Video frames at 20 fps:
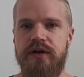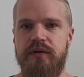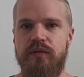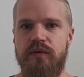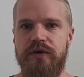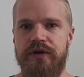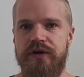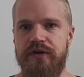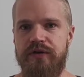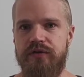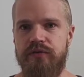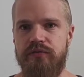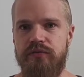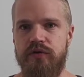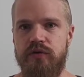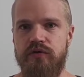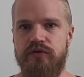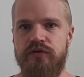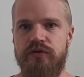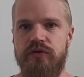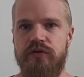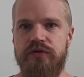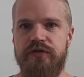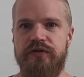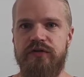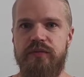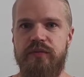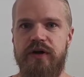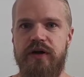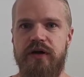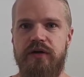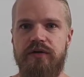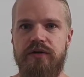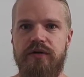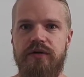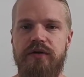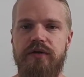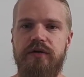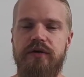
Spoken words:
where Thoreau talks about